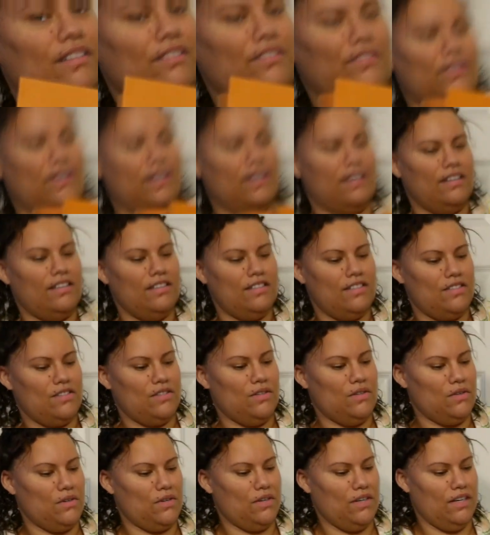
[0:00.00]
far
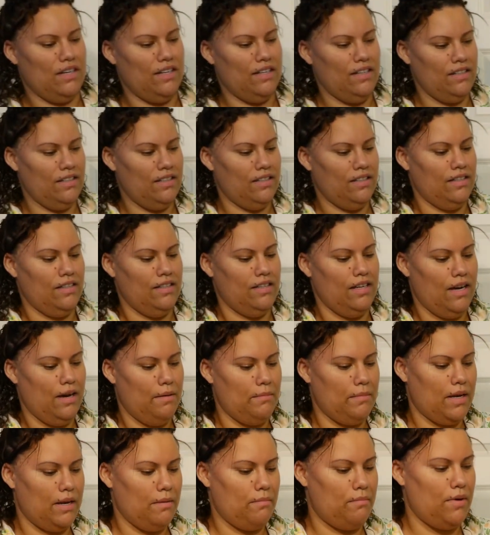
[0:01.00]
so good. I'm
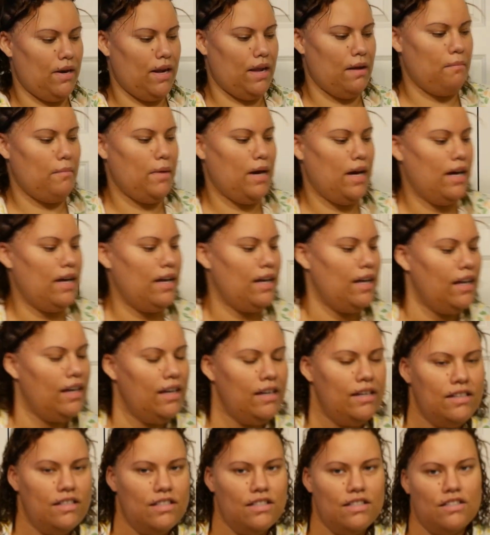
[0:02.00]
gonna bring my
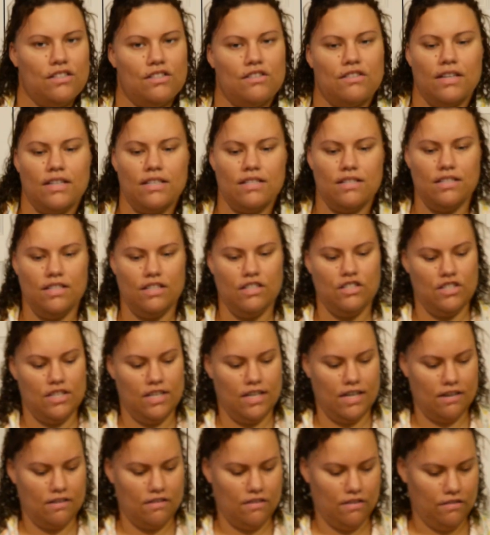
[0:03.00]
trusted
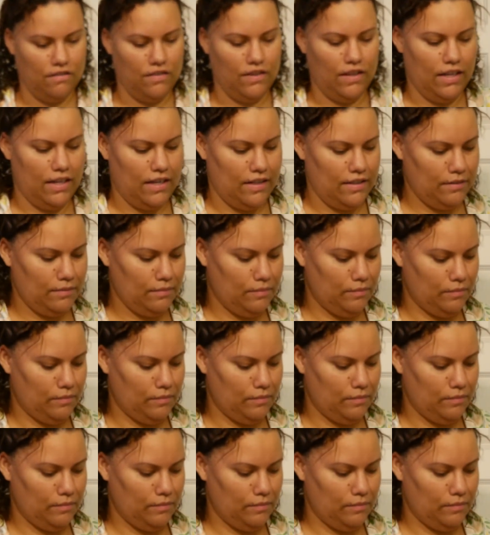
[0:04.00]
chair over here